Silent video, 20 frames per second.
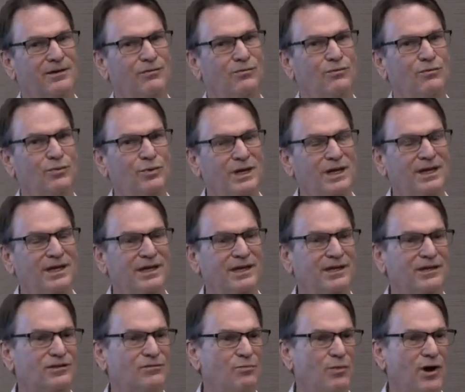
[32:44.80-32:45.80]
really
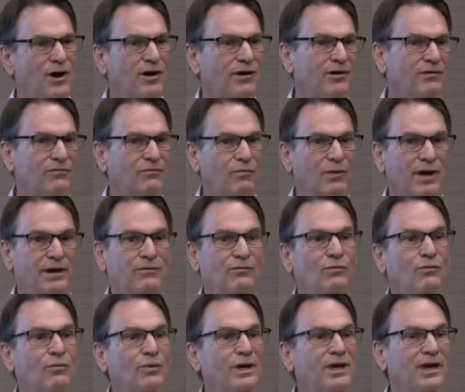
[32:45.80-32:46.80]
is part of what
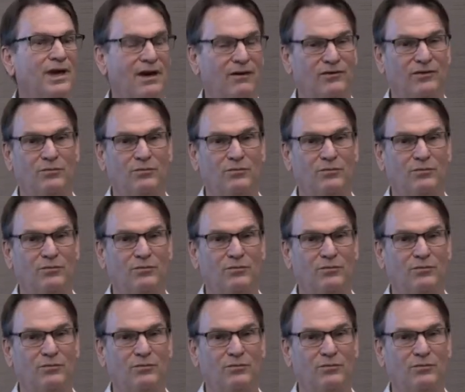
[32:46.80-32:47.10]
we have